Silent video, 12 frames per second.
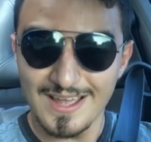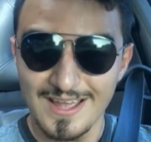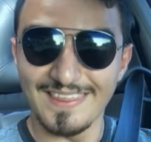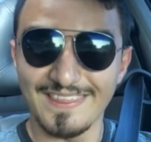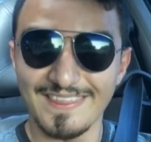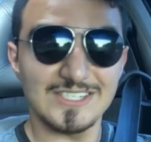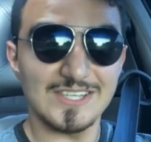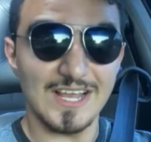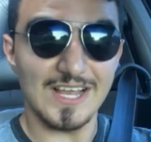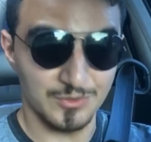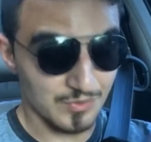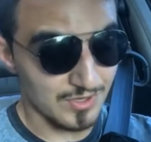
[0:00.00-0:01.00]
And that's
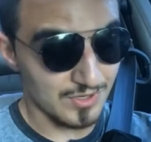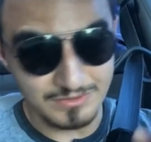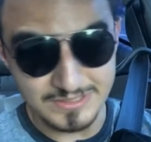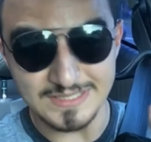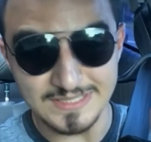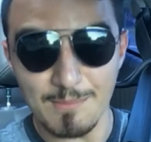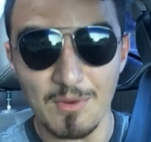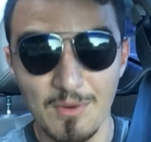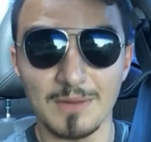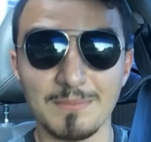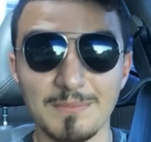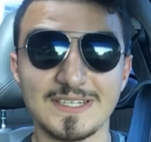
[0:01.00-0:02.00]
actually one of the reasons I
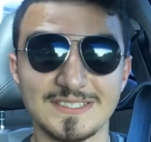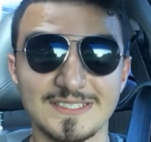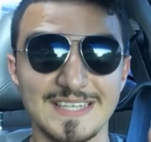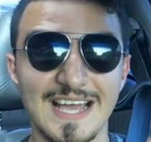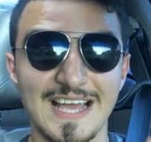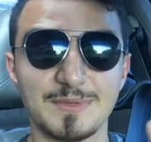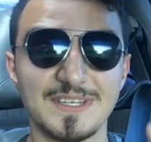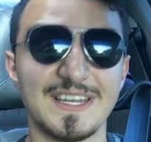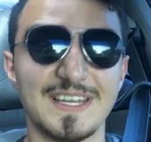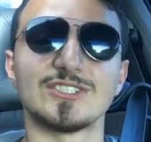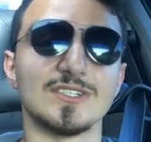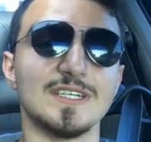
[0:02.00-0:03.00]
bought it, because it's
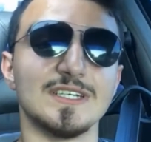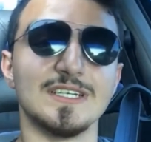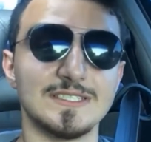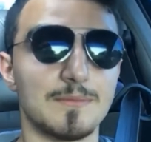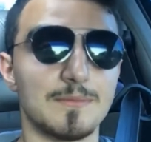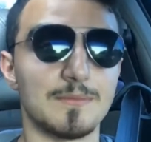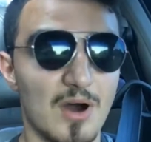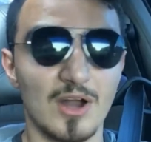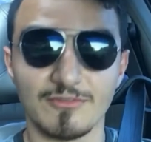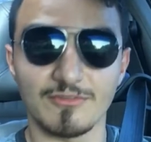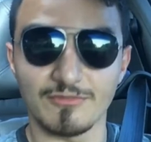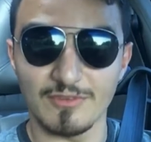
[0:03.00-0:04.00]
exponentially easy to
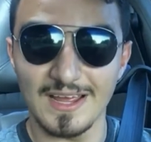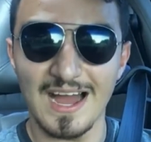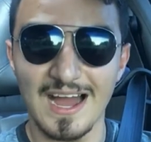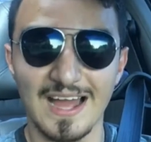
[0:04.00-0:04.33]
modify.